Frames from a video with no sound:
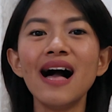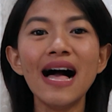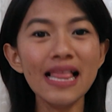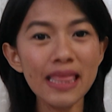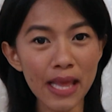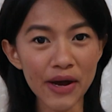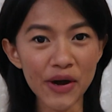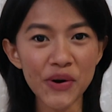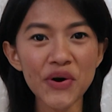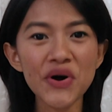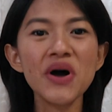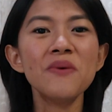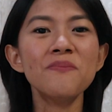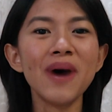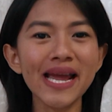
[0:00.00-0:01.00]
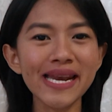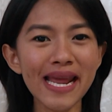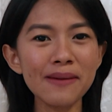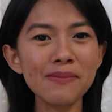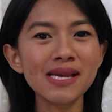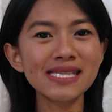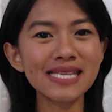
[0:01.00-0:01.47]
Hello, my
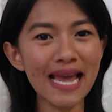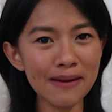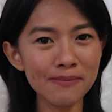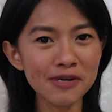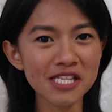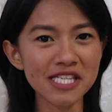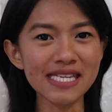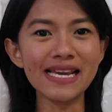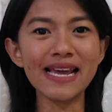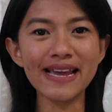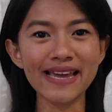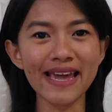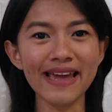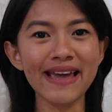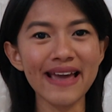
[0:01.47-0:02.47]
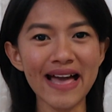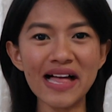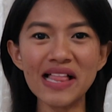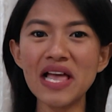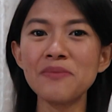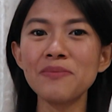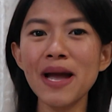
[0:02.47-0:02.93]
name is Emily, aka
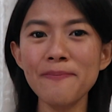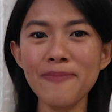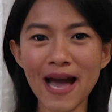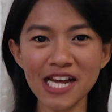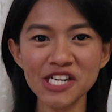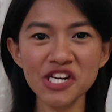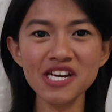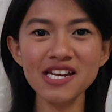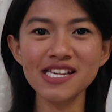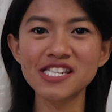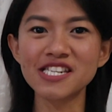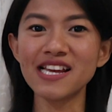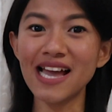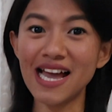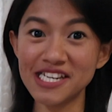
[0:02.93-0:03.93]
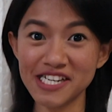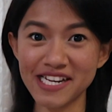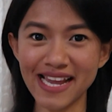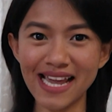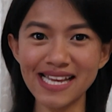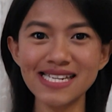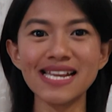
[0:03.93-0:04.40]
Elle, and my passion is to
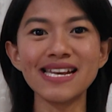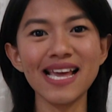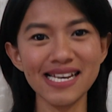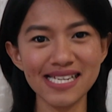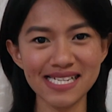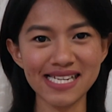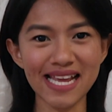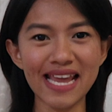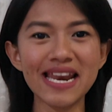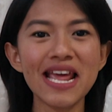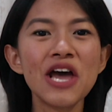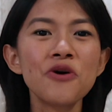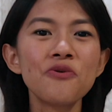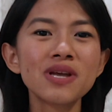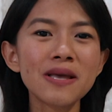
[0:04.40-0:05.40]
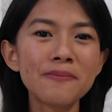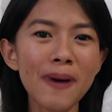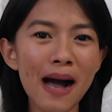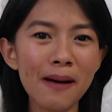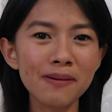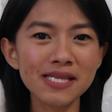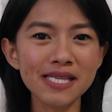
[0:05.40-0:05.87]
educate and entertain with the
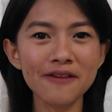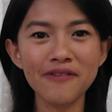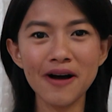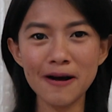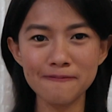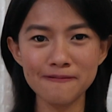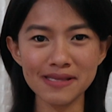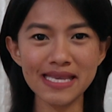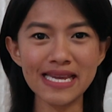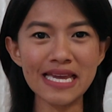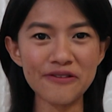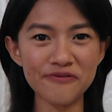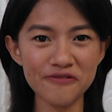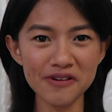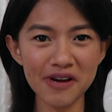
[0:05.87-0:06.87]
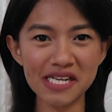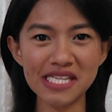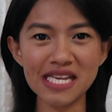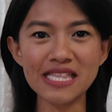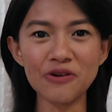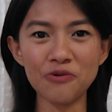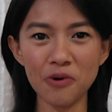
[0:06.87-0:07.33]
purpose of hopefully
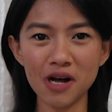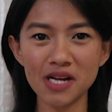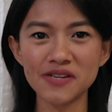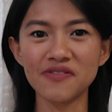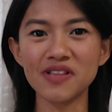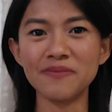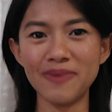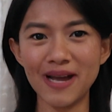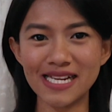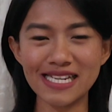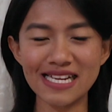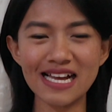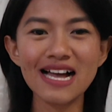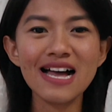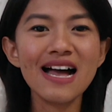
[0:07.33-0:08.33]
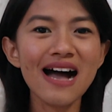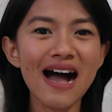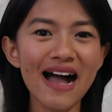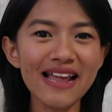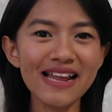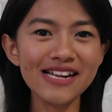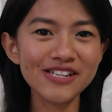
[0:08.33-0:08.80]
influencing the world for the better.
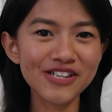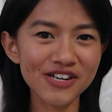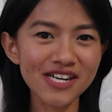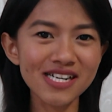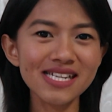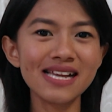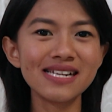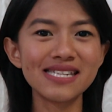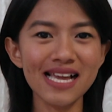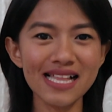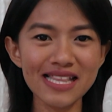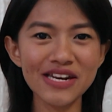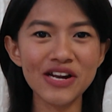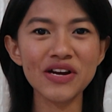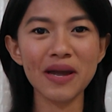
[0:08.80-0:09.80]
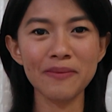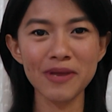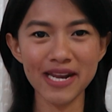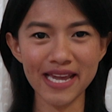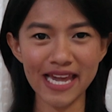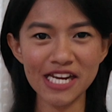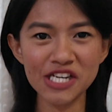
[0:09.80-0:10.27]
I interned at Telenor
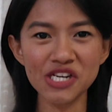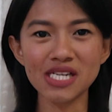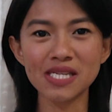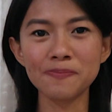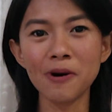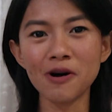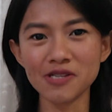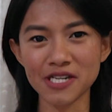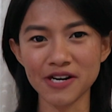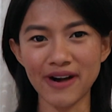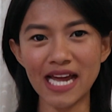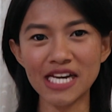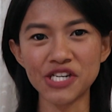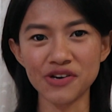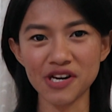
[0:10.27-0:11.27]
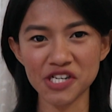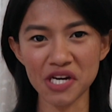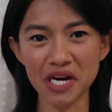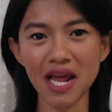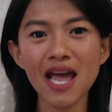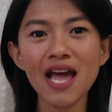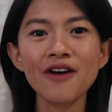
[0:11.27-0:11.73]
Communications
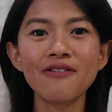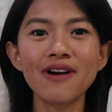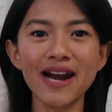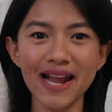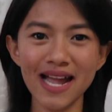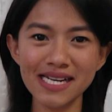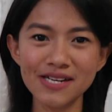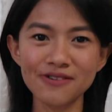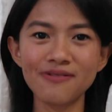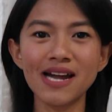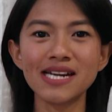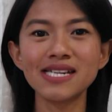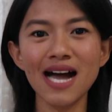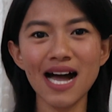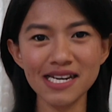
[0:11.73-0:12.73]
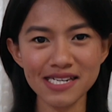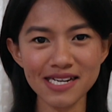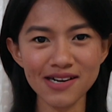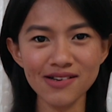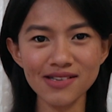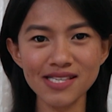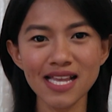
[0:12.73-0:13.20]
post-graduation, where I had to write
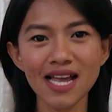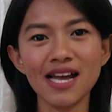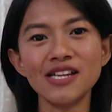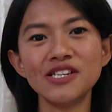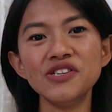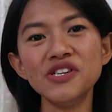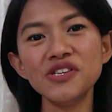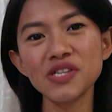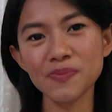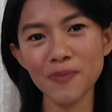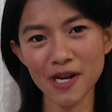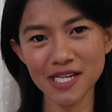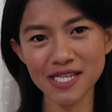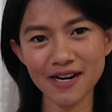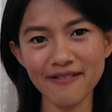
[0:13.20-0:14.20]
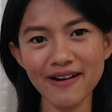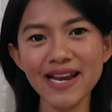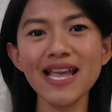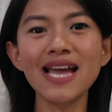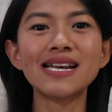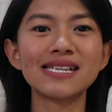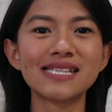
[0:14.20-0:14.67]
articles, do news
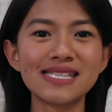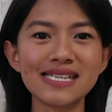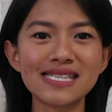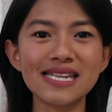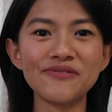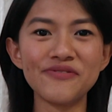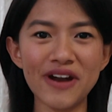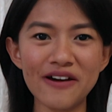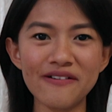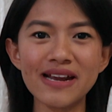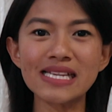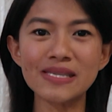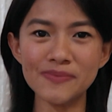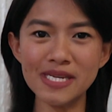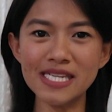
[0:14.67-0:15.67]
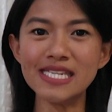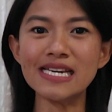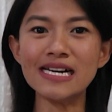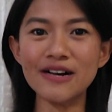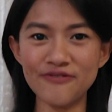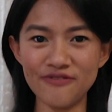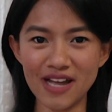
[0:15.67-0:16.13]
monitoring, and assist in various
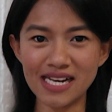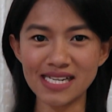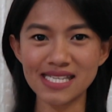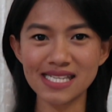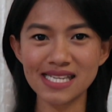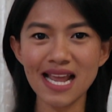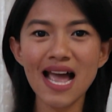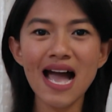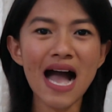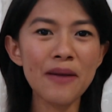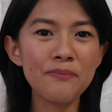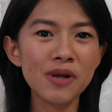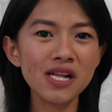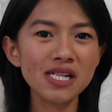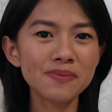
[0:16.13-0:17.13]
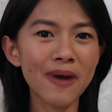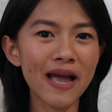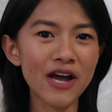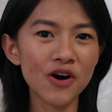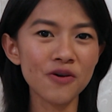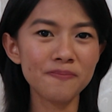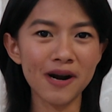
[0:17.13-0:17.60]
media events. I built
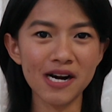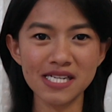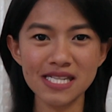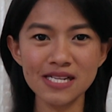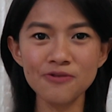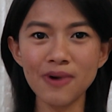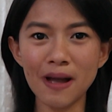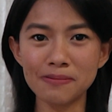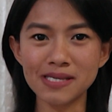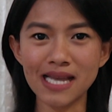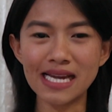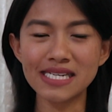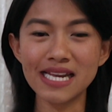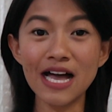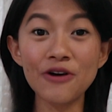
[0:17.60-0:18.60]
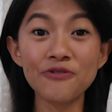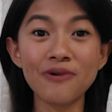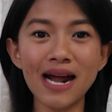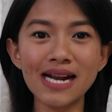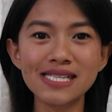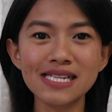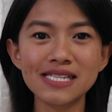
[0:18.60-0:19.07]
my own personal website,
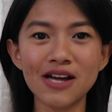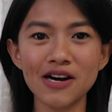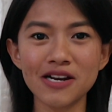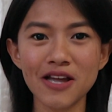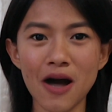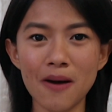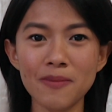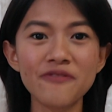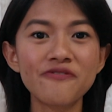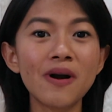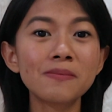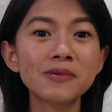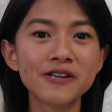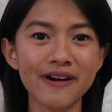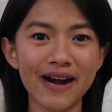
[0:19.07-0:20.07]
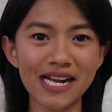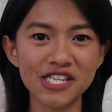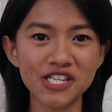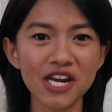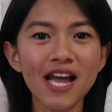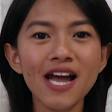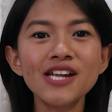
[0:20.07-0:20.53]
ellewriteit.com, from
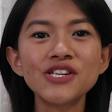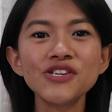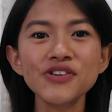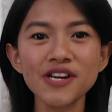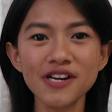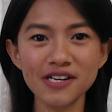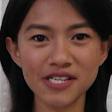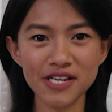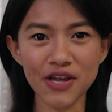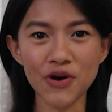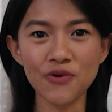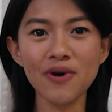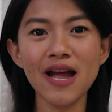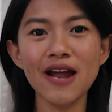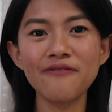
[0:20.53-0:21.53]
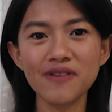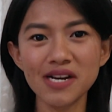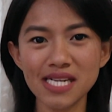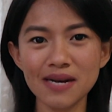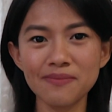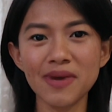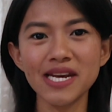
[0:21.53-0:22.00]
scratch 2 years ago, where I've
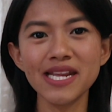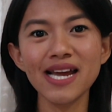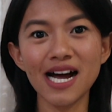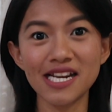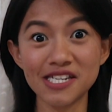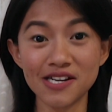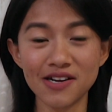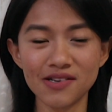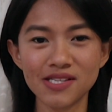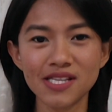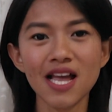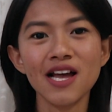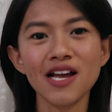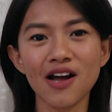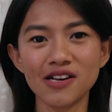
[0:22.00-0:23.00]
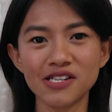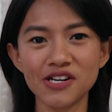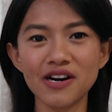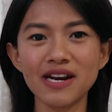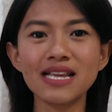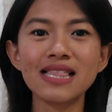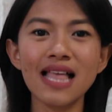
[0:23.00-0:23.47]
written many articles
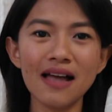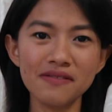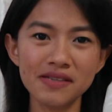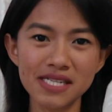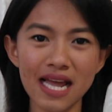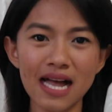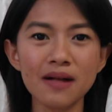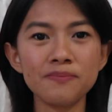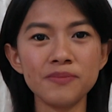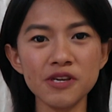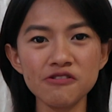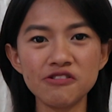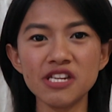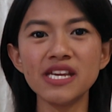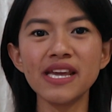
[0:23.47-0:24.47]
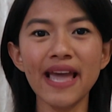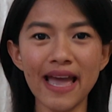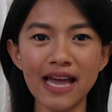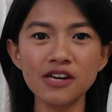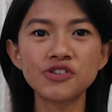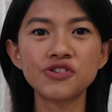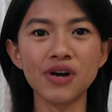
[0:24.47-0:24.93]
concerning lifestyle, beauty,
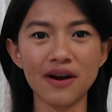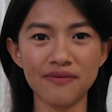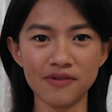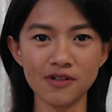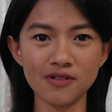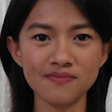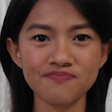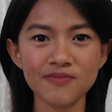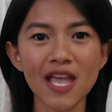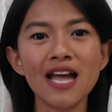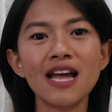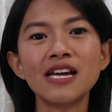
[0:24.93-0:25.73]
and travel.